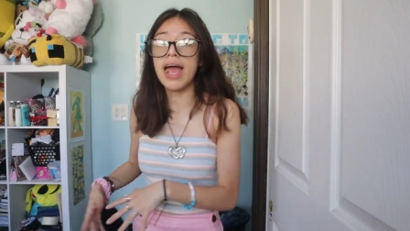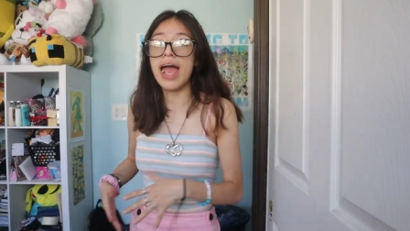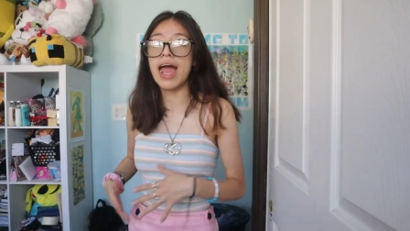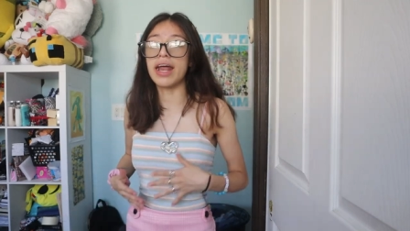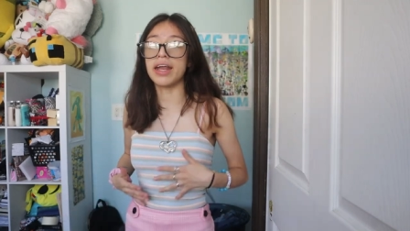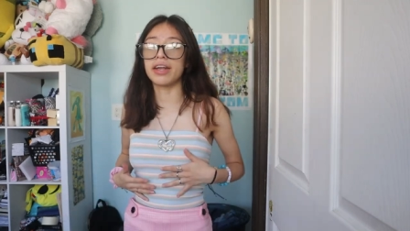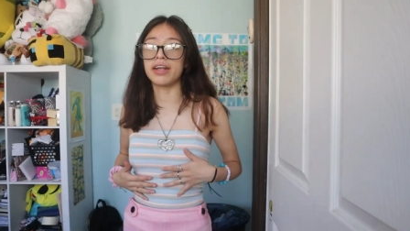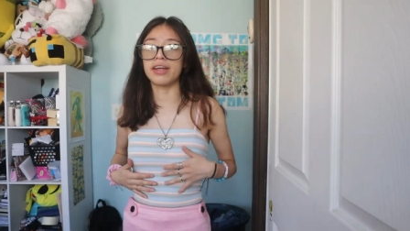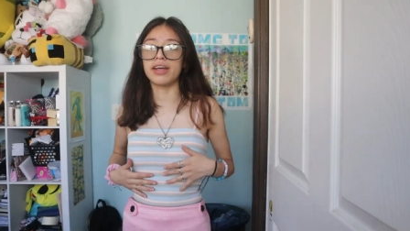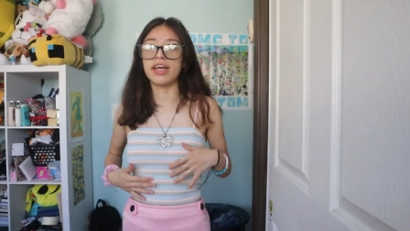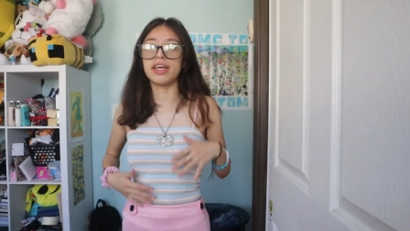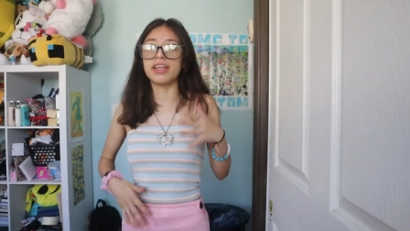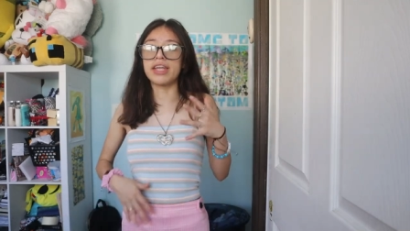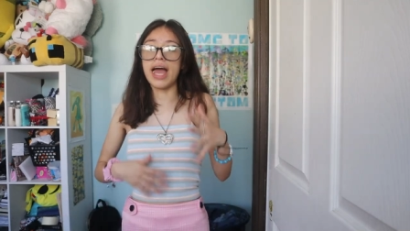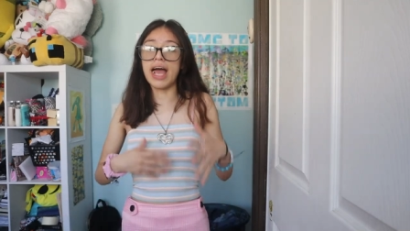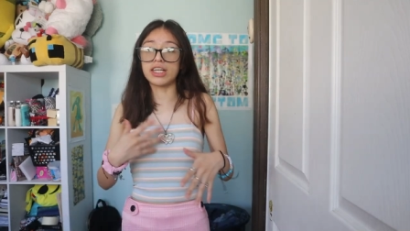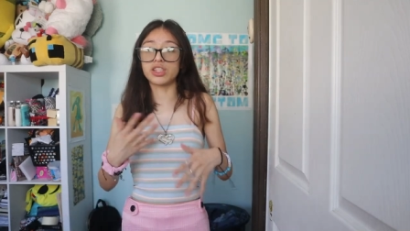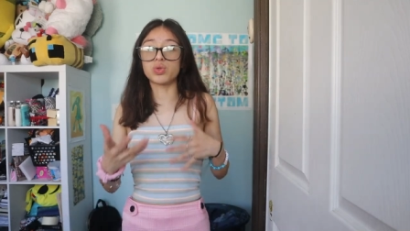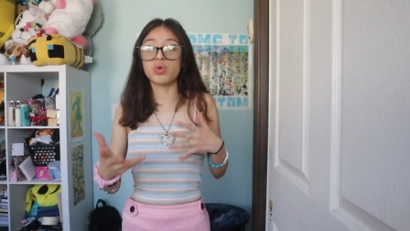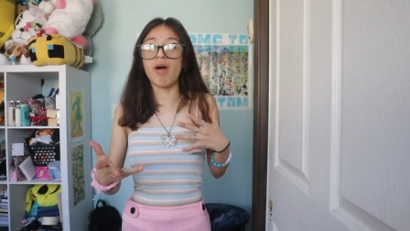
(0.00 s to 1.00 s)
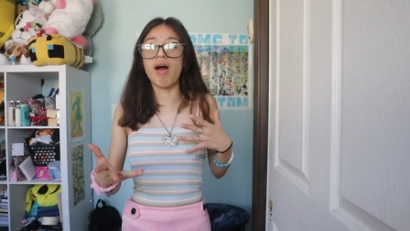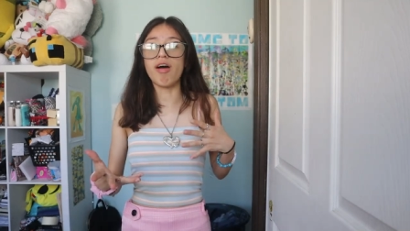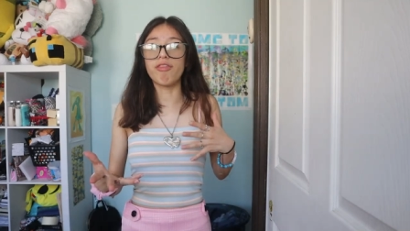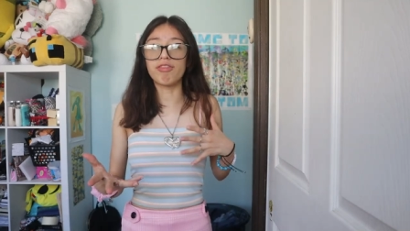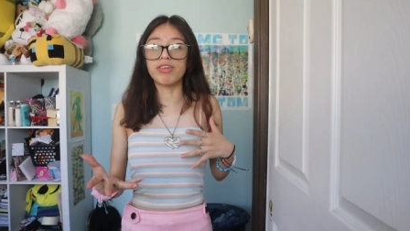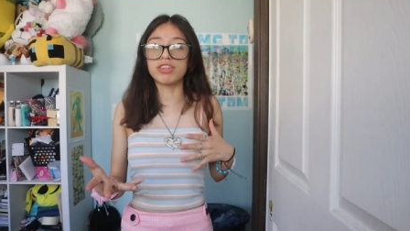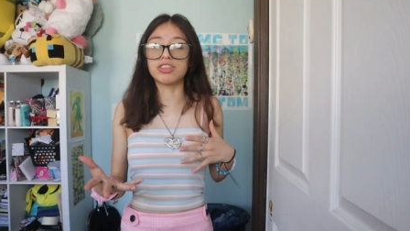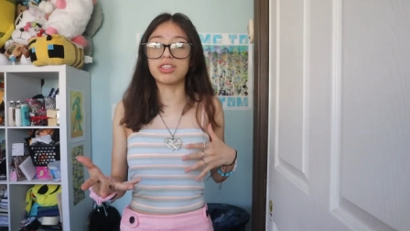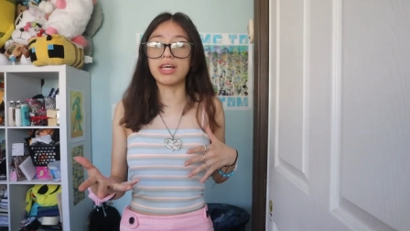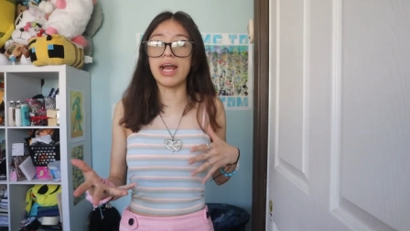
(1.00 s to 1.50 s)
and in the actual
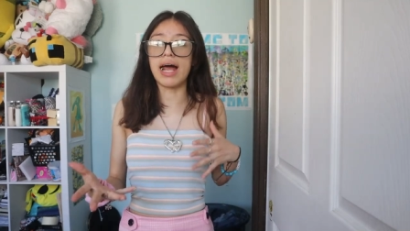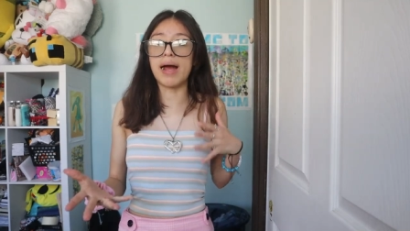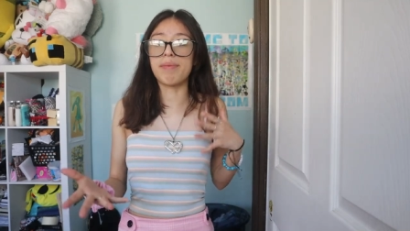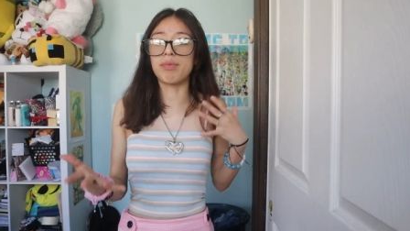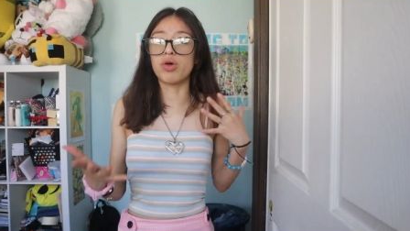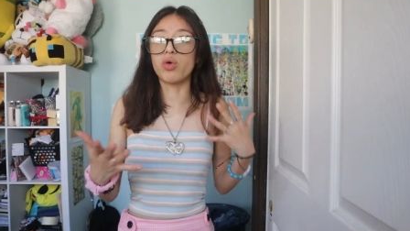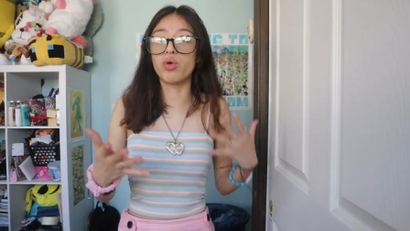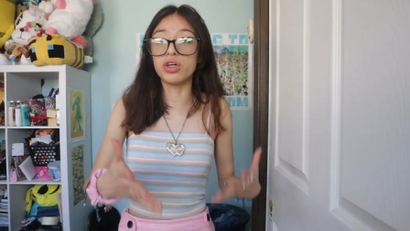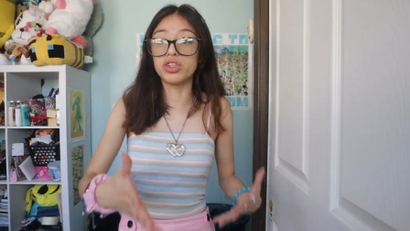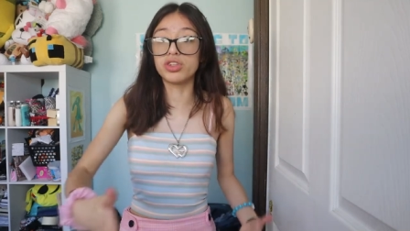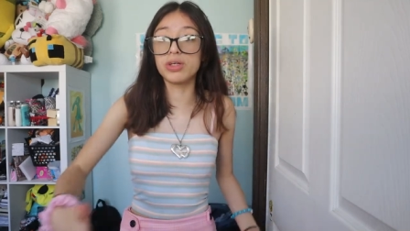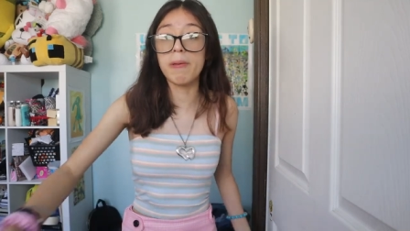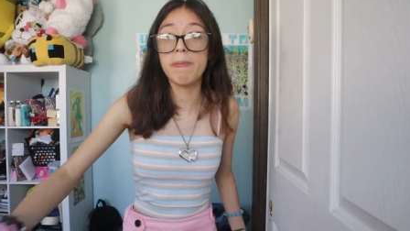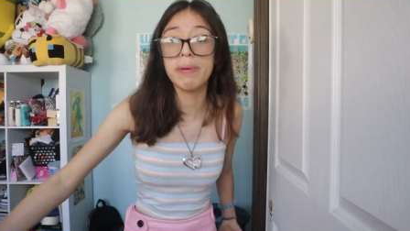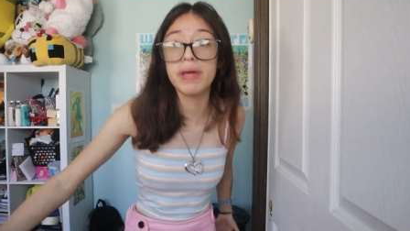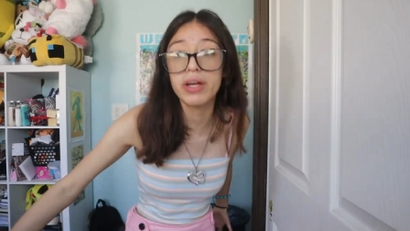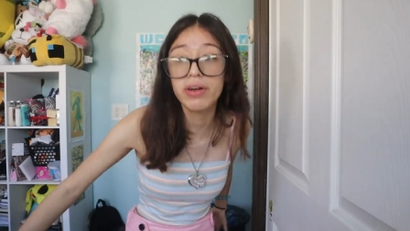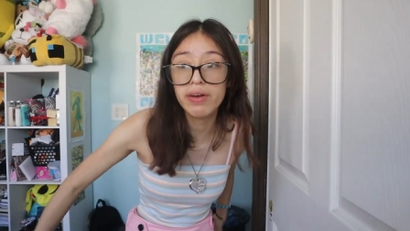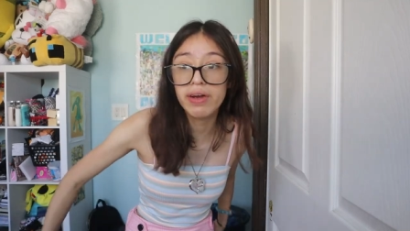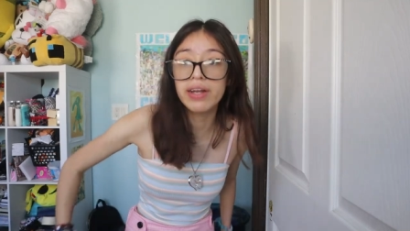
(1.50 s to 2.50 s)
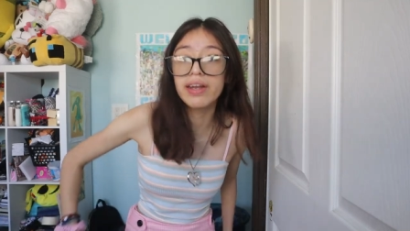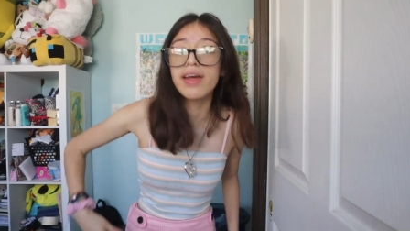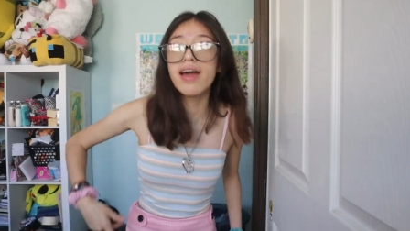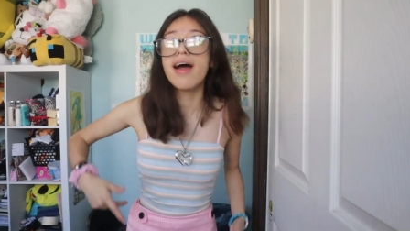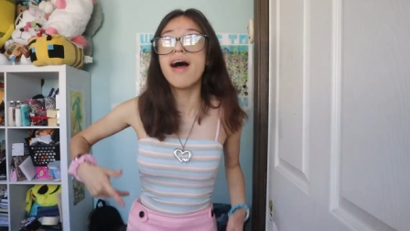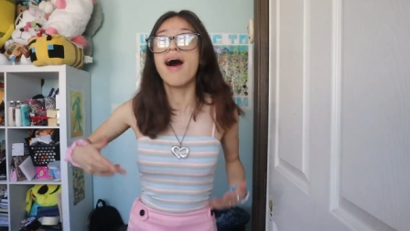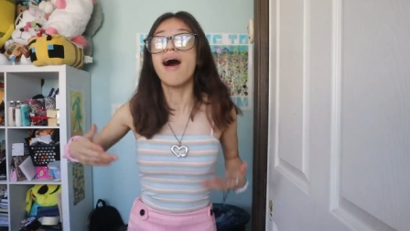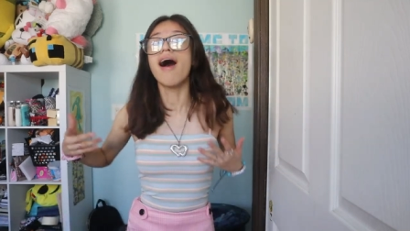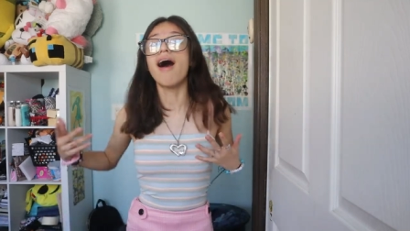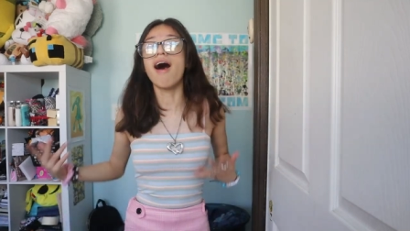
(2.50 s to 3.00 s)
outfits that I'm going to appear in
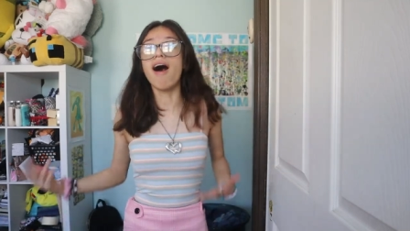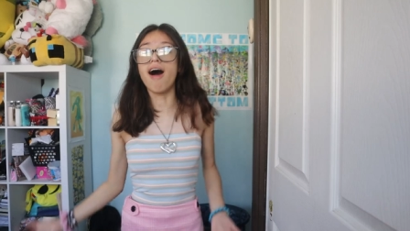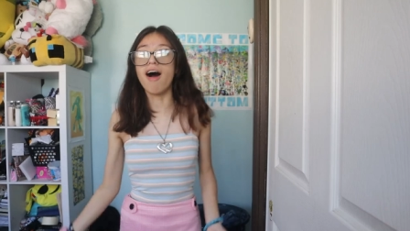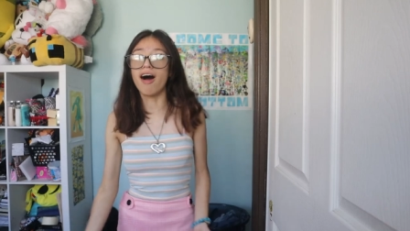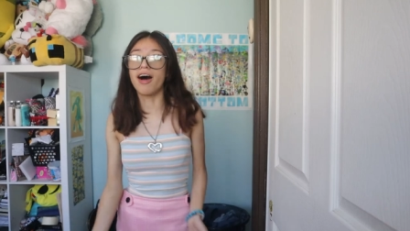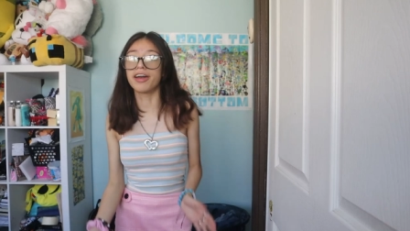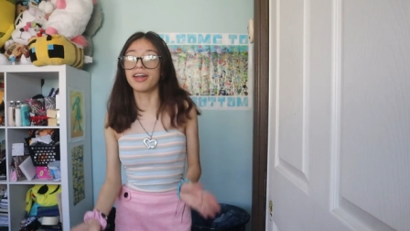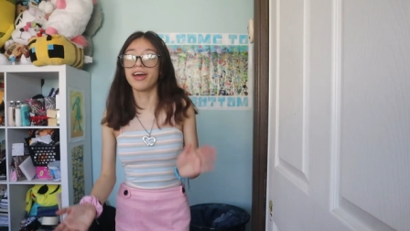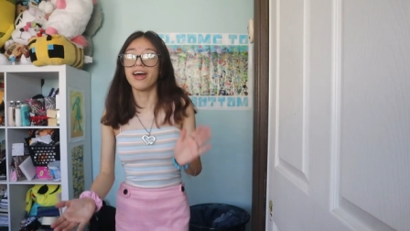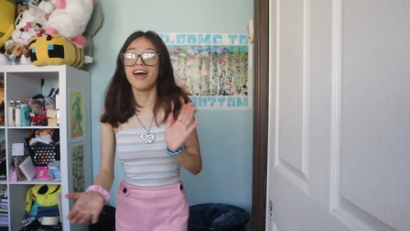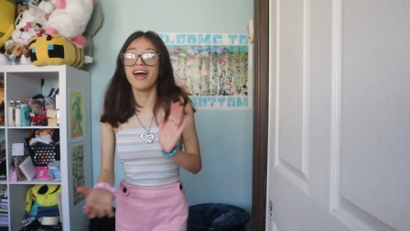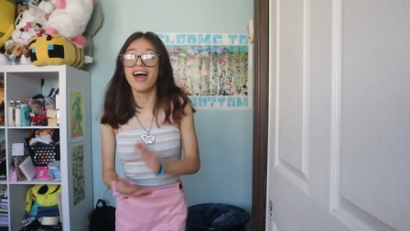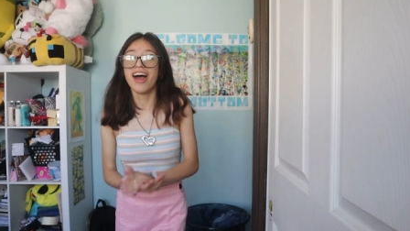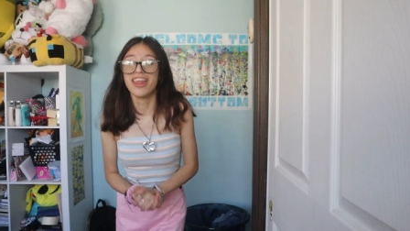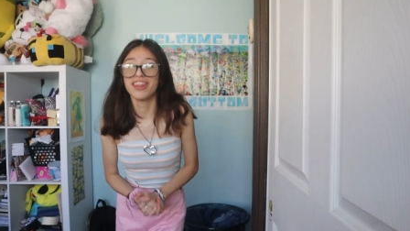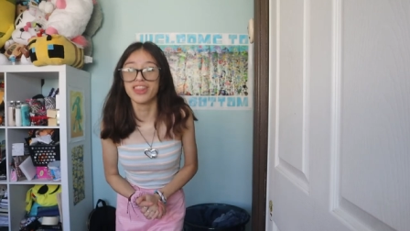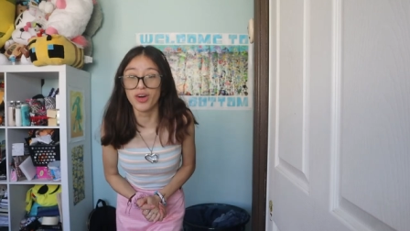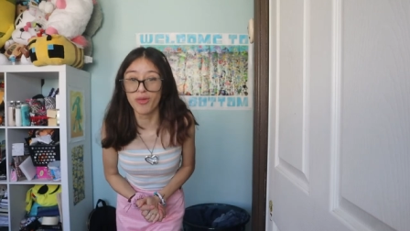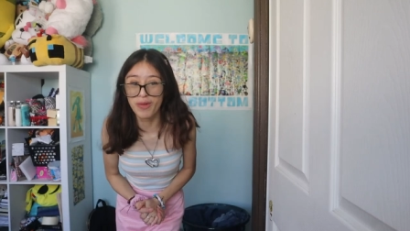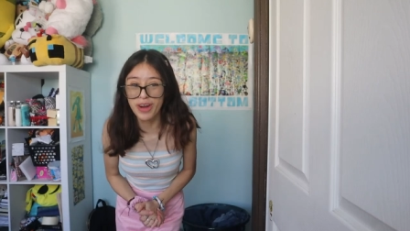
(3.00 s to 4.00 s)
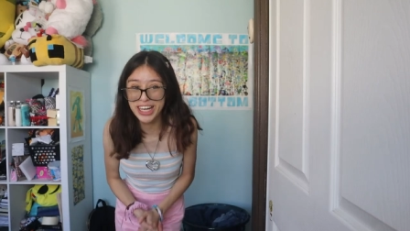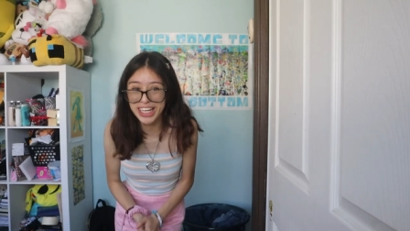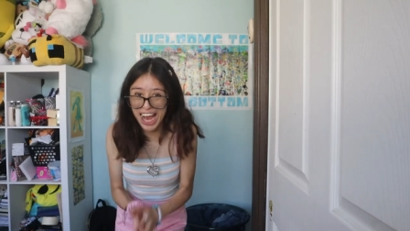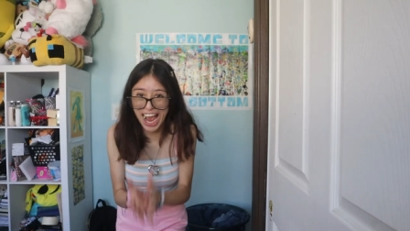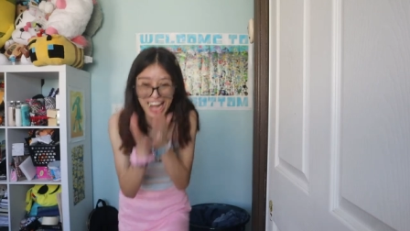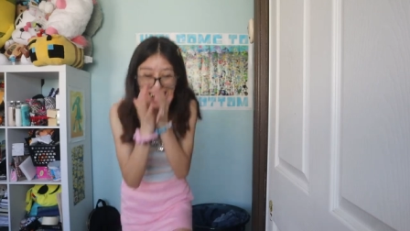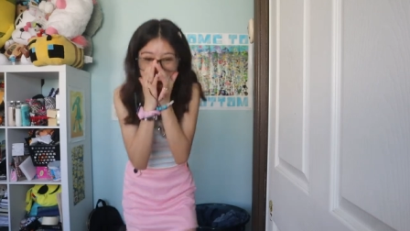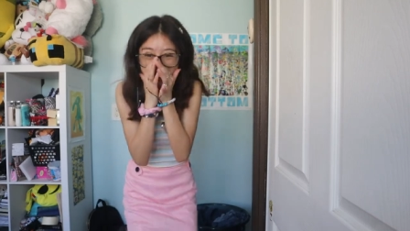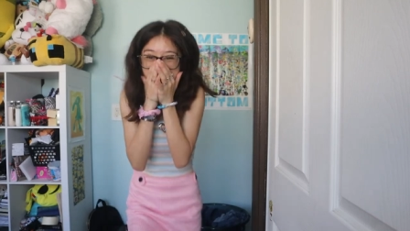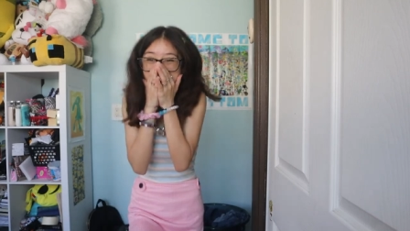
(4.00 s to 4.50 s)
on the
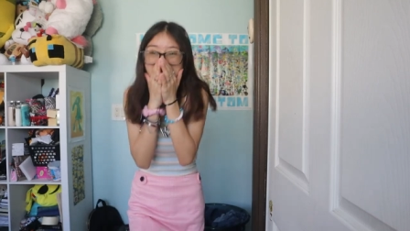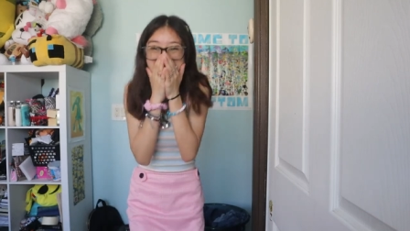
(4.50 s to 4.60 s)
weekend.